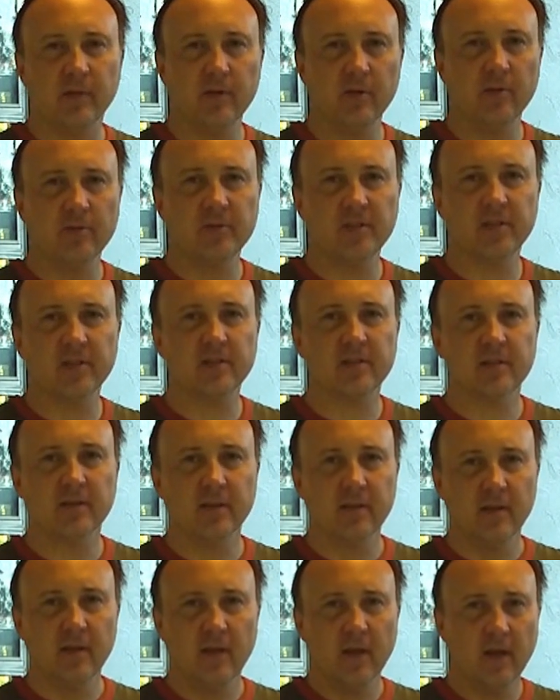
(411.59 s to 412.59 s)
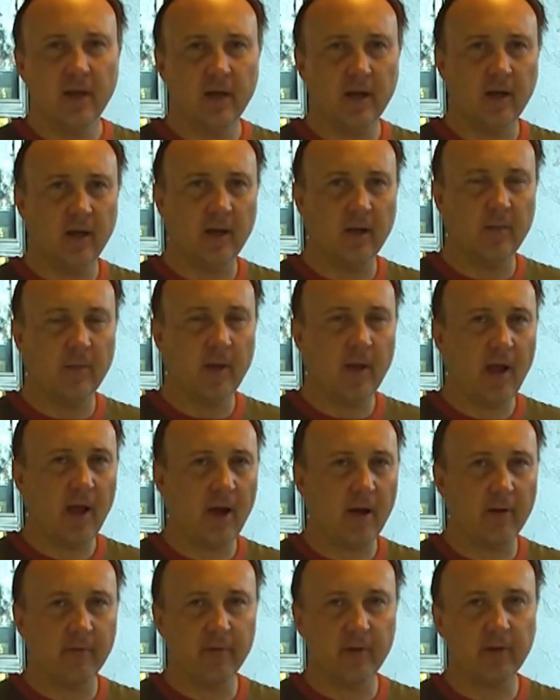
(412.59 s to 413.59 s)
Use it
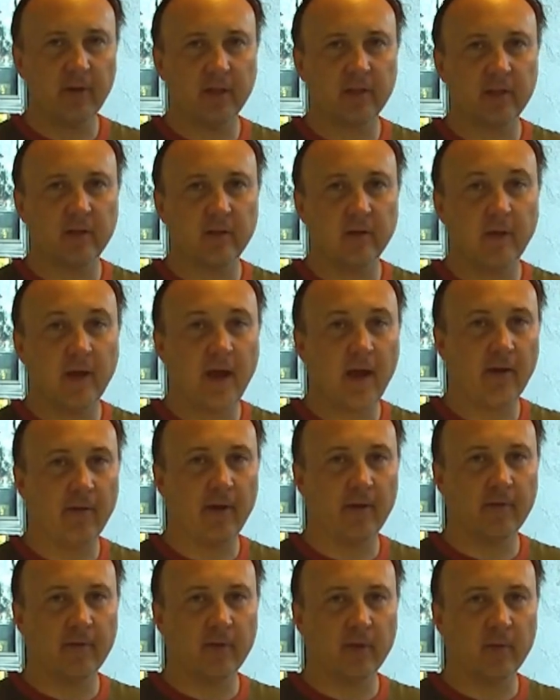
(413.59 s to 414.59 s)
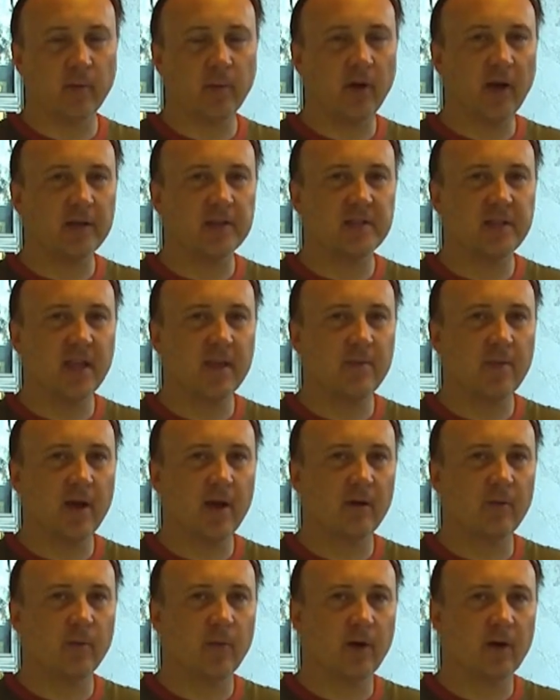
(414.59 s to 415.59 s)
however you like to do it. However, the price came
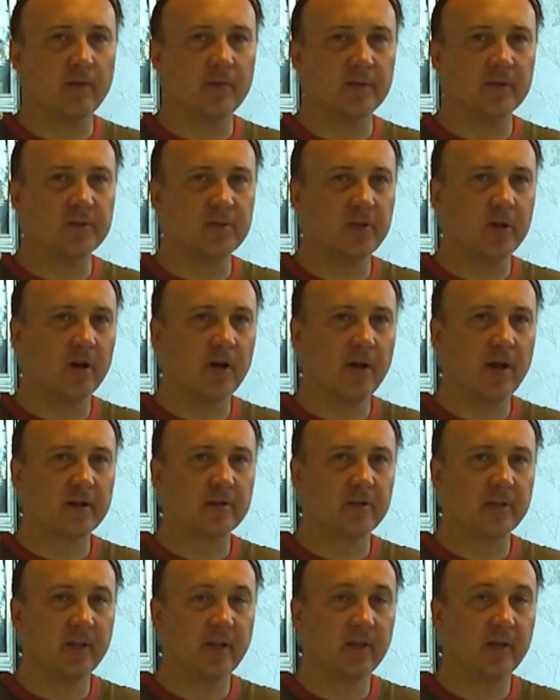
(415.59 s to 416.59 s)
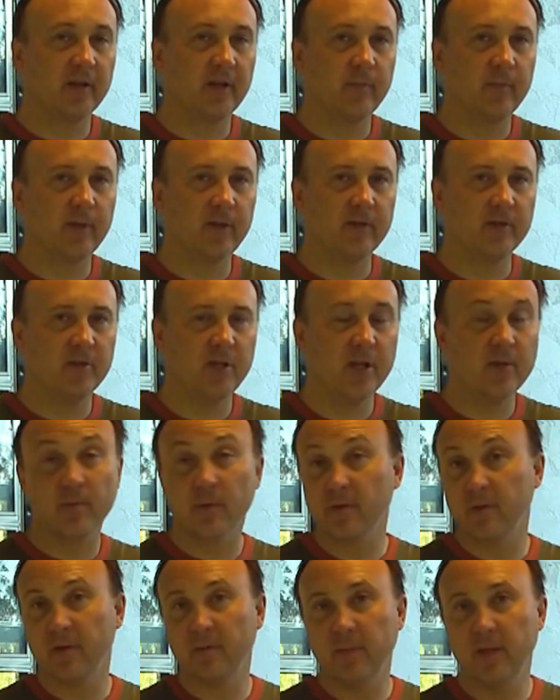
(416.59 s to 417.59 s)
out where this jar actually ended up being
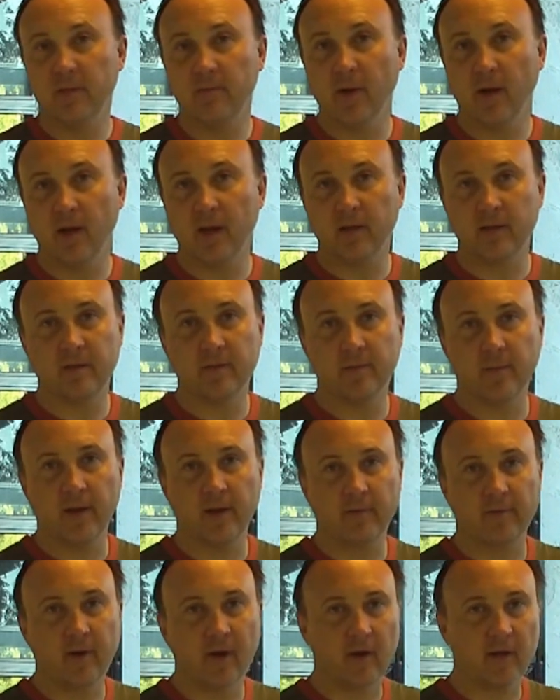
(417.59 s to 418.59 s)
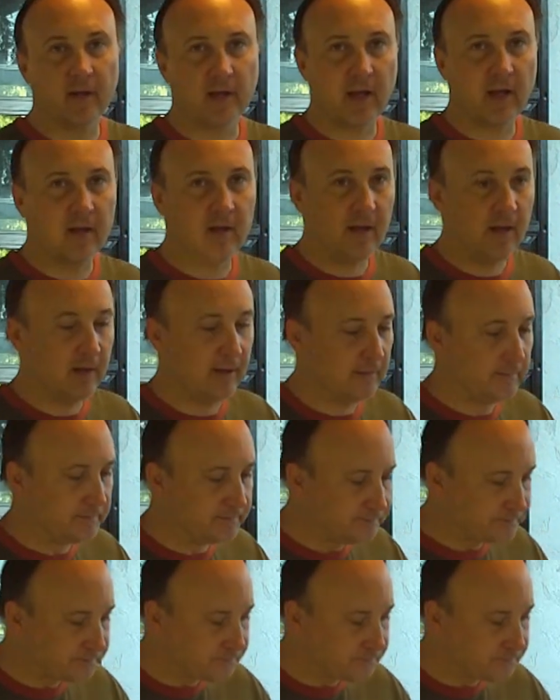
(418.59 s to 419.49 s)
cheaper than me buying the amount of garlic I needed.